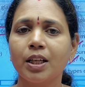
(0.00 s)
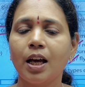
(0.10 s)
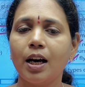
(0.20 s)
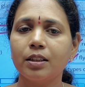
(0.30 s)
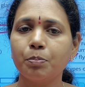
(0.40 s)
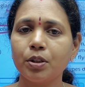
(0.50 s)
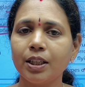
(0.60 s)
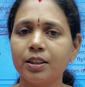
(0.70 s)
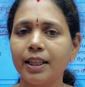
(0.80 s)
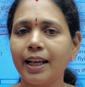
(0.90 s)
or they
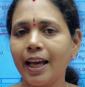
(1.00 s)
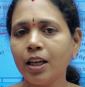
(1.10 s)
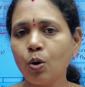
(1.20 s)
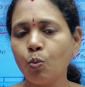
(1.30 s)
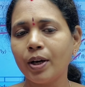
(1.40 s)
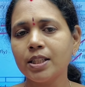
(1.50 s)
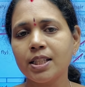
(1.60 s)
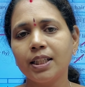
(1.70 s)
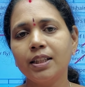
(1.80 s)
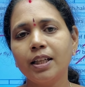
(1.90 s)
protect their young
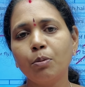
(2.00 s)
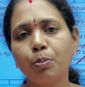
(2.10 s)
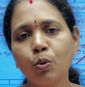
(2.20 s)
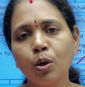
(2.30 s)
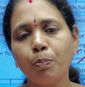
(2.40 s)
ones in their brood